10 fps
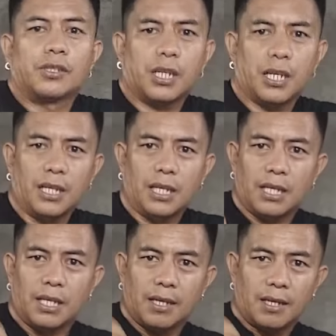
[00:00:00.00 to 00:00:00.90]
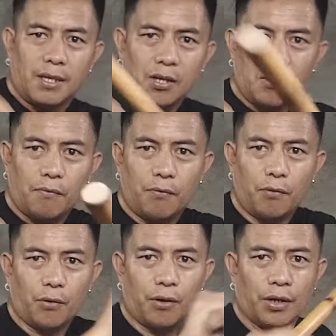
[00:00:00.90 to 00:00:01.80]
3,
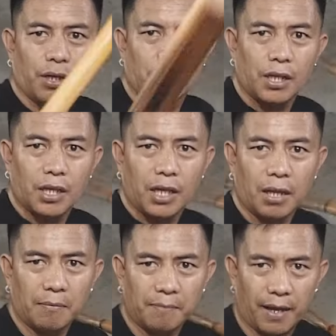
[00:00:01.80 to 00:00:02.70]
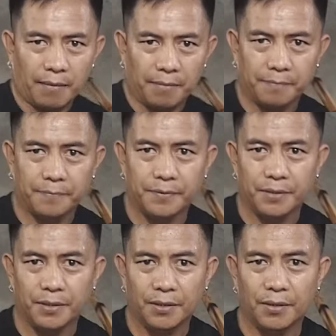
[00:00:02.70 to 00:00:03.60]
4, and 5.
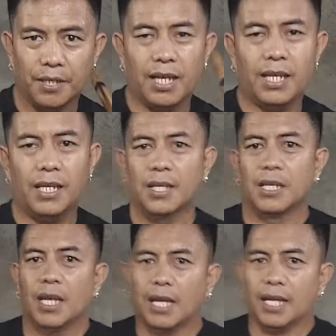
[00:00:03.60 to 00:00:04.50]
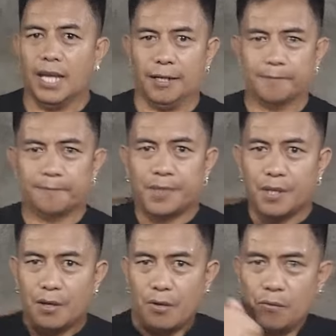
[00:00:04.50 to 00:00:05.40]
Okay? Again,
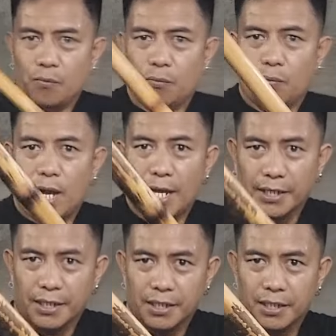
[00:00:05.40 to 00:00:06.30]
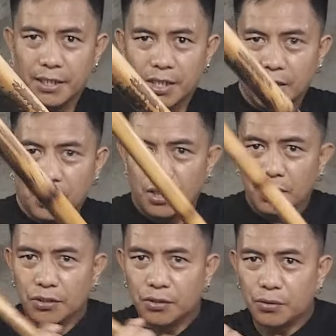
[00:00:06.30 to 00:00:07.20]
1,
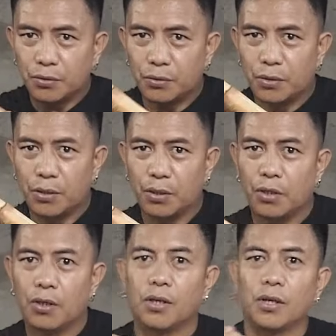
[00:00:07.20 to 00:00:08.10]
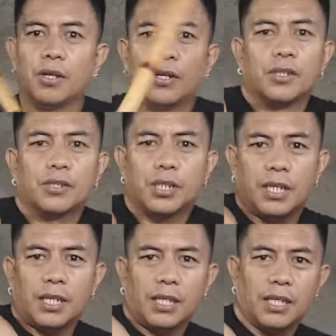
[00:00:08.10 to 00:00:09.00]
2,
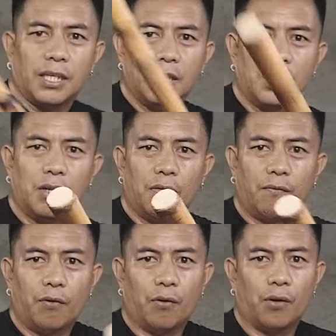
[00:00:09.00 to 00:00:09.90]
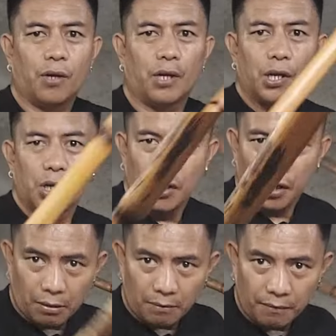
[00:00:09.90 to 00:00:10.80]
3, 4,
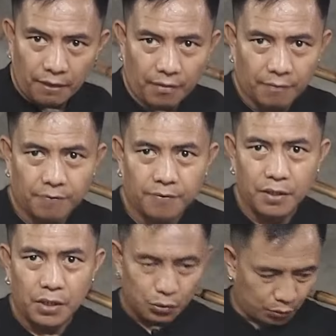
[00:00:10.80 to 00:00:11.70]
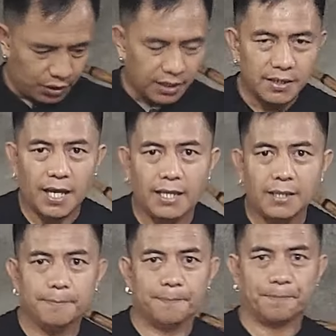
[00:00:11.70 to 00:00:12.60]
and 5. So on this
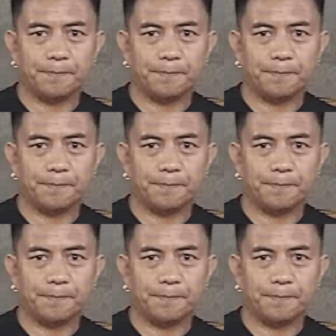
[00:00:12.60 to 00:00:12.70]
side,